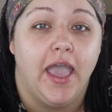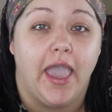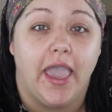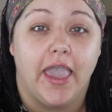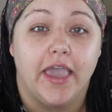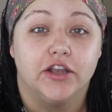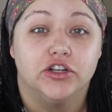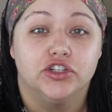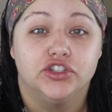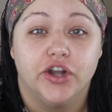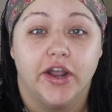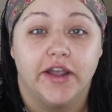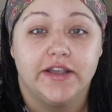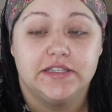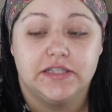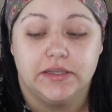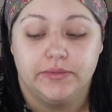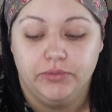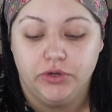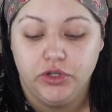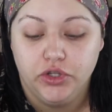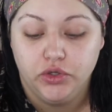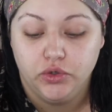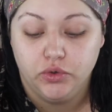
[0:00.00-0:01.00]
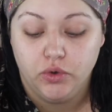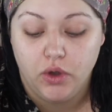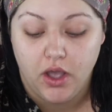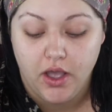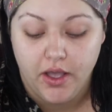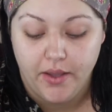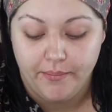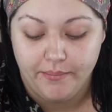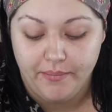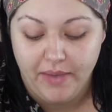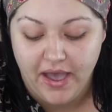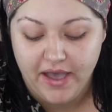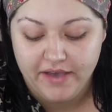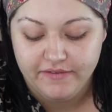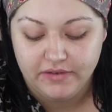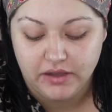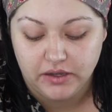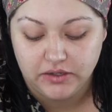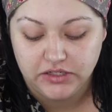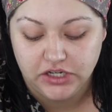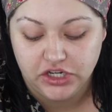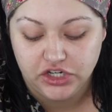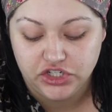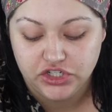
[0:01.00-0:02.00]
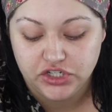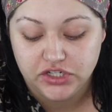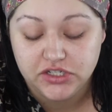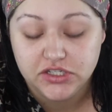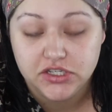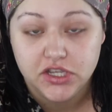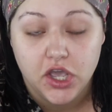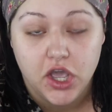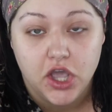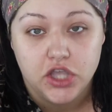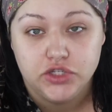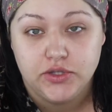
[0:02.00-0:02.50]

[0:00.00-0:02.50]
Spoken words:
and try some new matte foundations,